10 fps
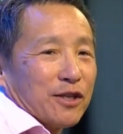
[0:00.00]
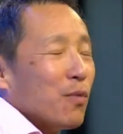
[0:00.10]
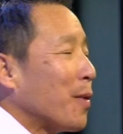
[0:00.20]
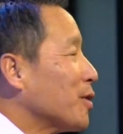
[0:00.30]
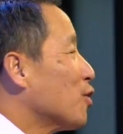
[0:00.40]
So
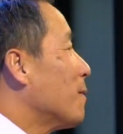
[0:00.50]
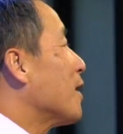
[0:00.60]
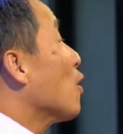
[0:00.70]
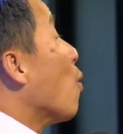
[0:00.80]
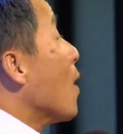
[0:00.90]
when we talk
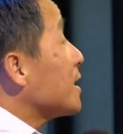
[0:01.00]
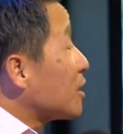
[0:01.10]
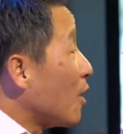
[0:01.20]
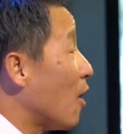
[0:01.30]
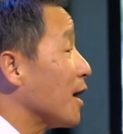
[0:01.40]
about the
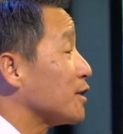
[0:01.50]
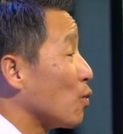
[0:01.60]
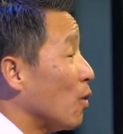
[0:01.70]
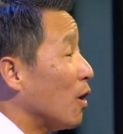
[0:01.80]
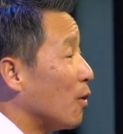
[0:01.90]
westernised
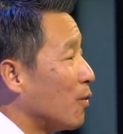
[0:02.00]
world,